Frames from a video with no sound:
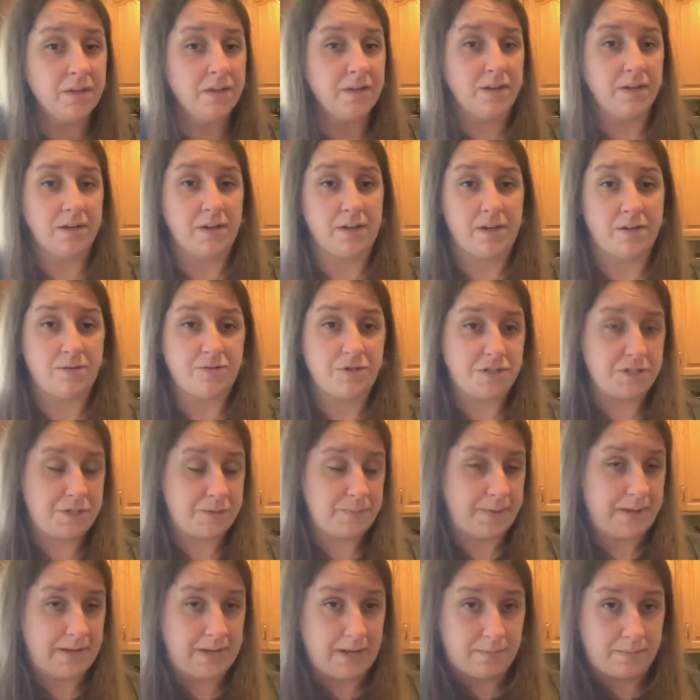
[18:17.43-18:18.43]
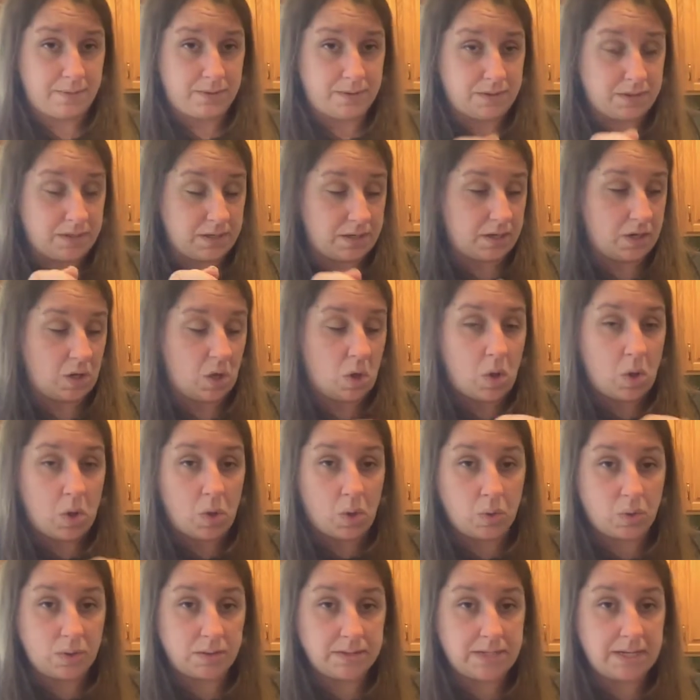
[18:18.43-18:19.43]
You know, just being able to
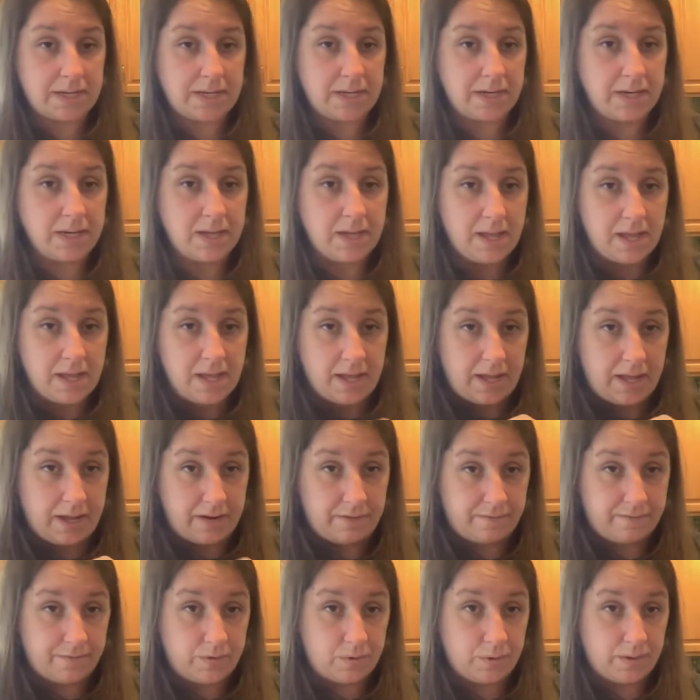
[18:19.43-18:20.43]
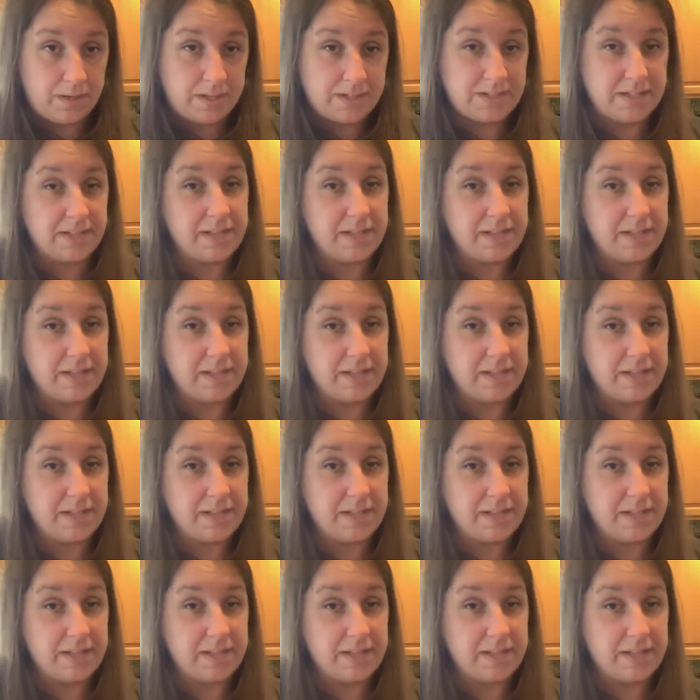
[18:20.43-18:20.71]
hold it and focus.